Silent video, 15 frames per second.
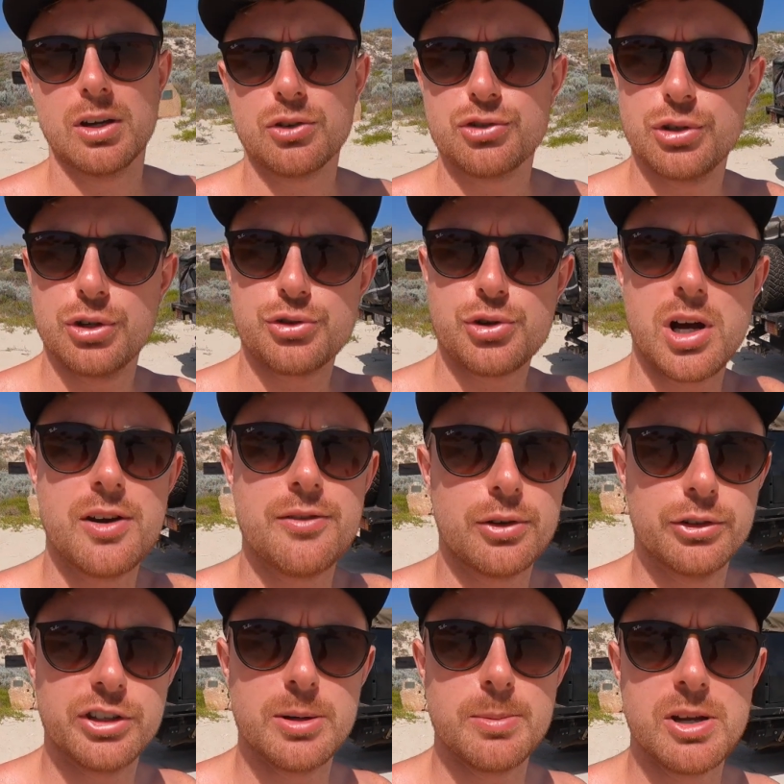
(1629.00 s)
long as you're not driving
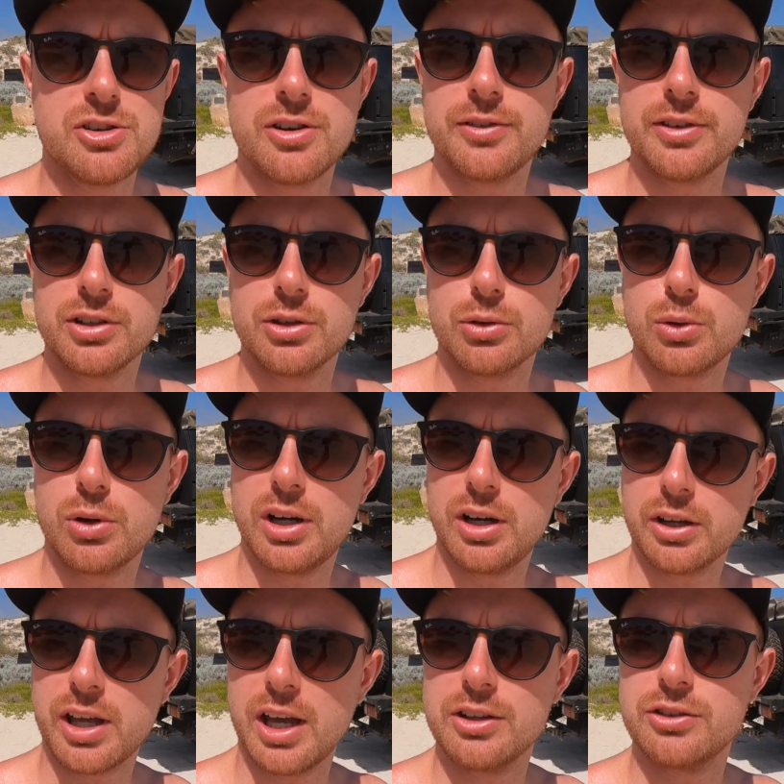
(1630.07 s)
onto the beach, I think you're quite
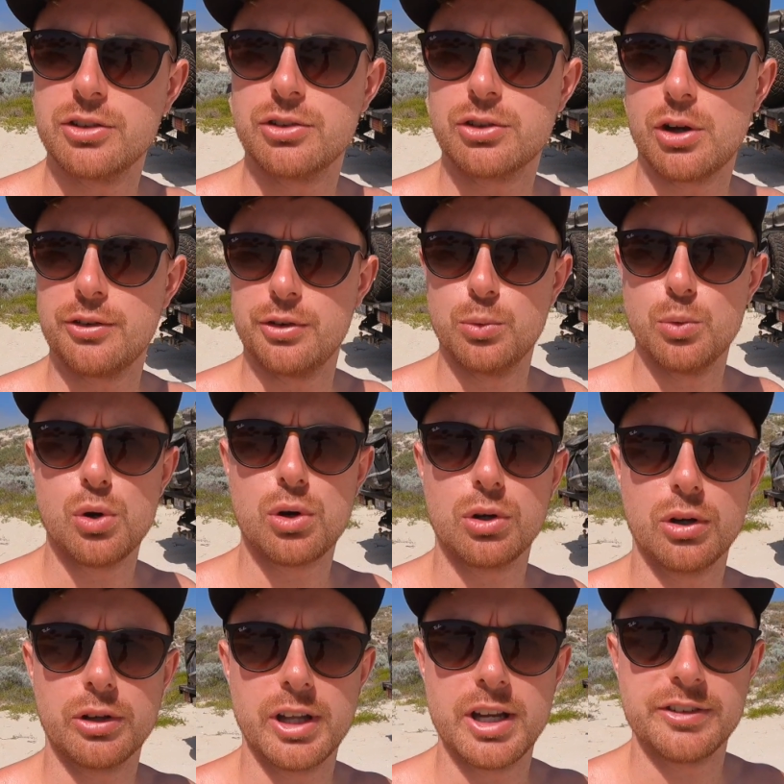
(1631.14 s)
okay to just go for a walk
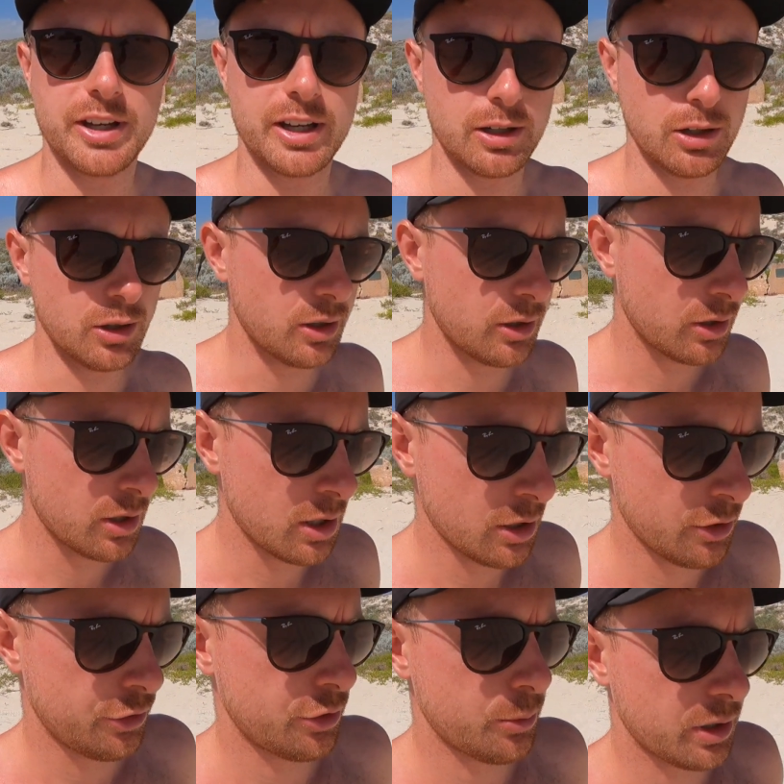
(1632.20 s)
along there and take a look.
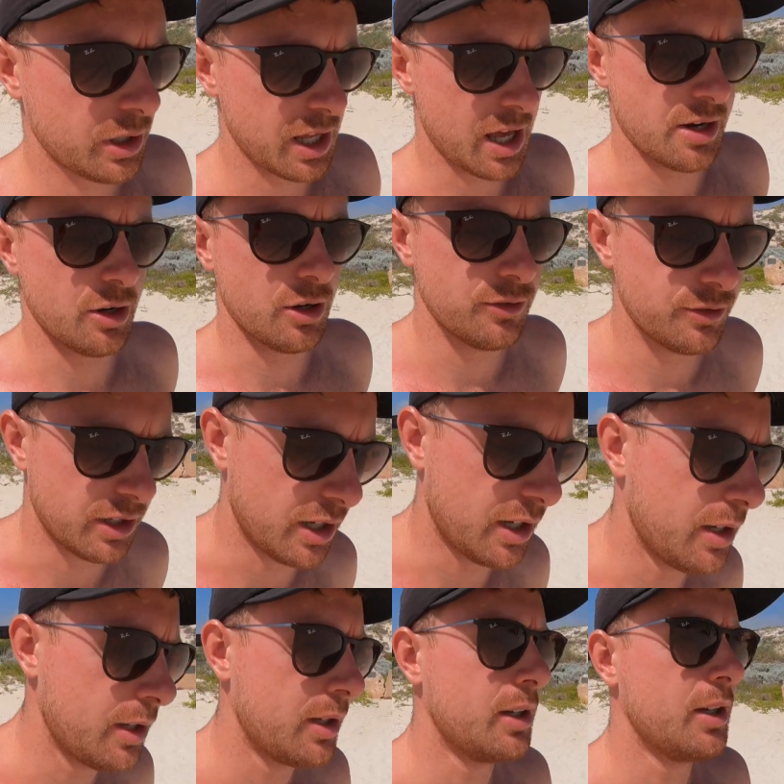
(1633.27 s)
So we're going to head over
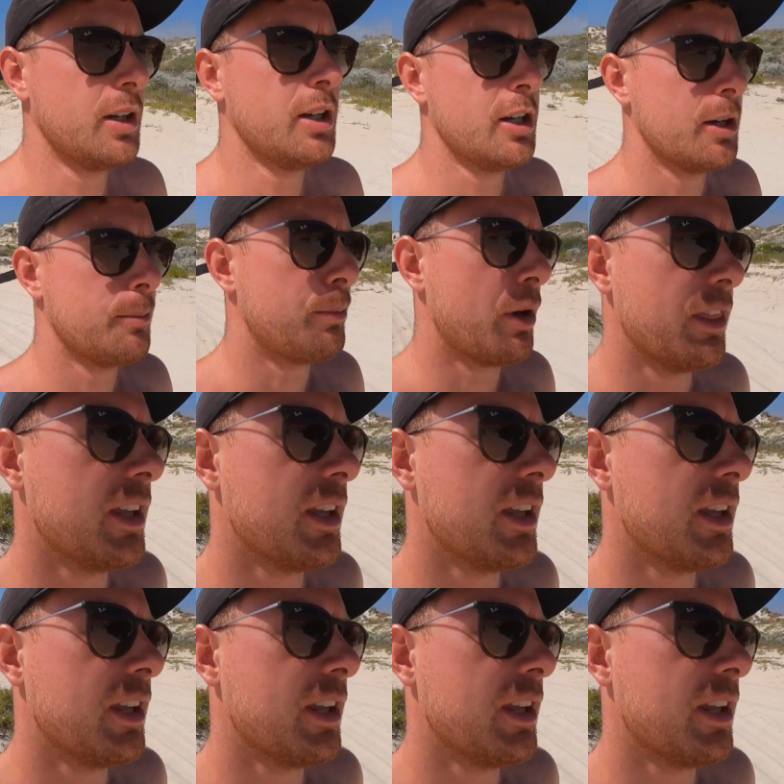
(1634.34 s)
there. But